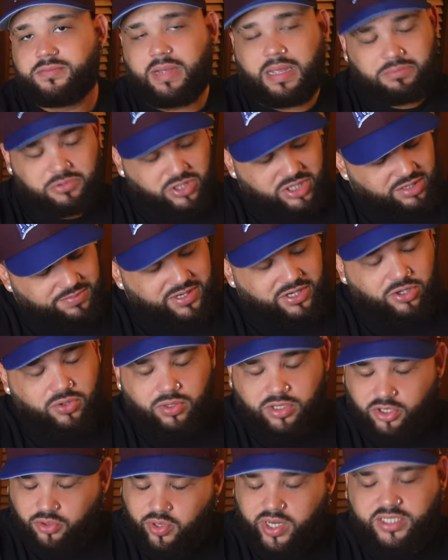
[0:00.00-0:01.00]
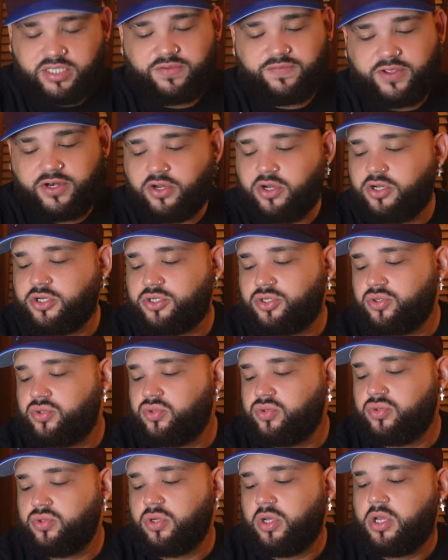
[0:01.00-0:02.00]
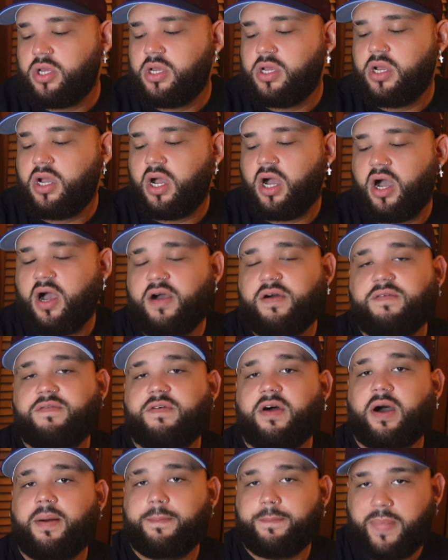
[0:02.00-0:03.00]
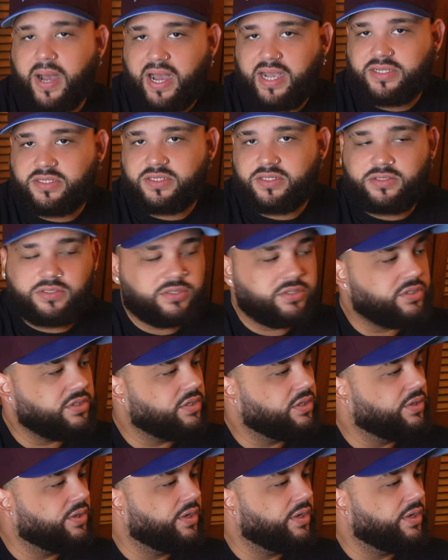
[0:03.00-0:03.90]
I'm going to be doing a crazy video here soon of unboxings.